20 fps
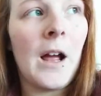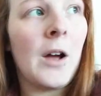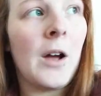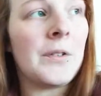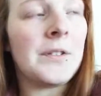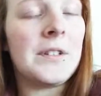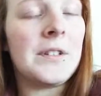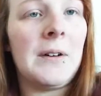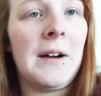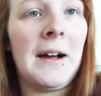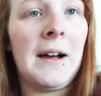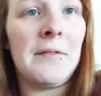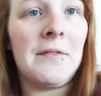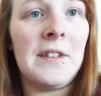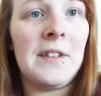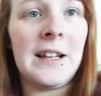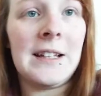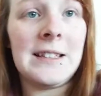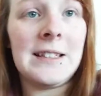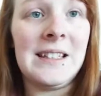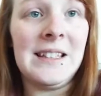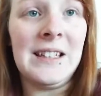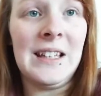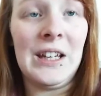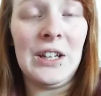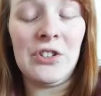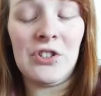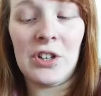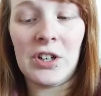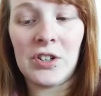I'll still have the
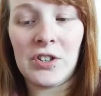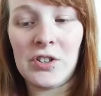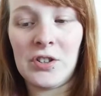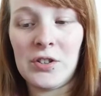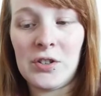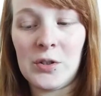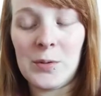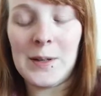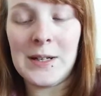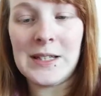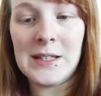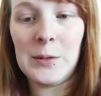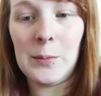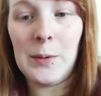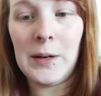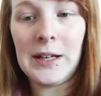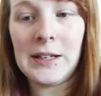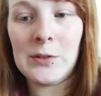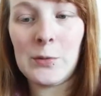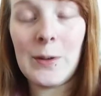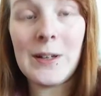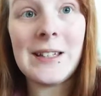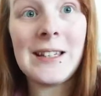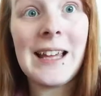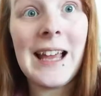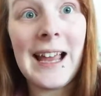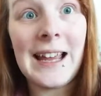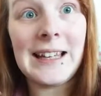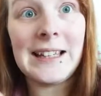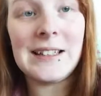anti-D injection at 28
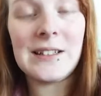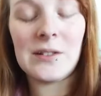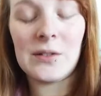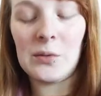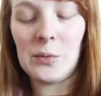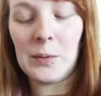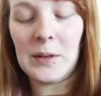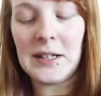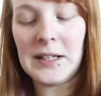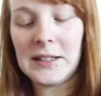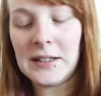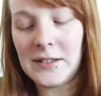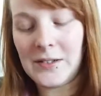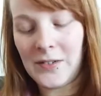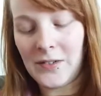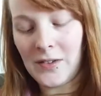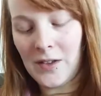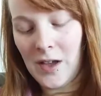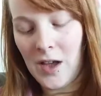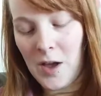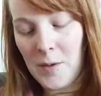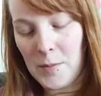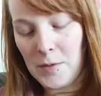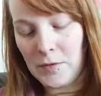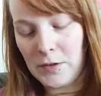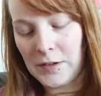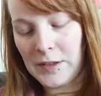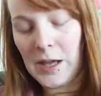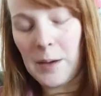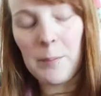weeks.
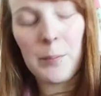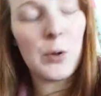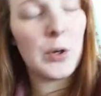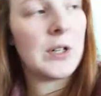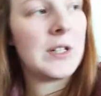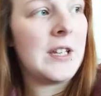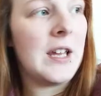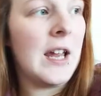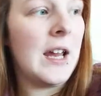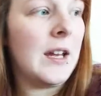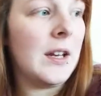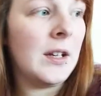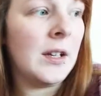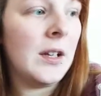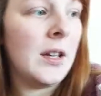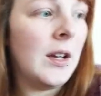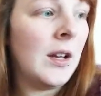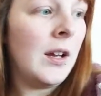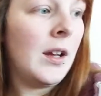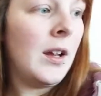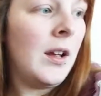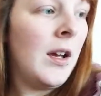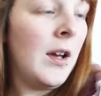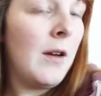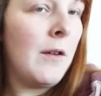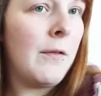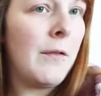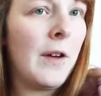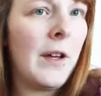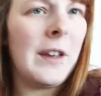I've got that booked in.
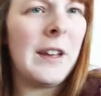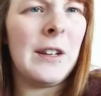I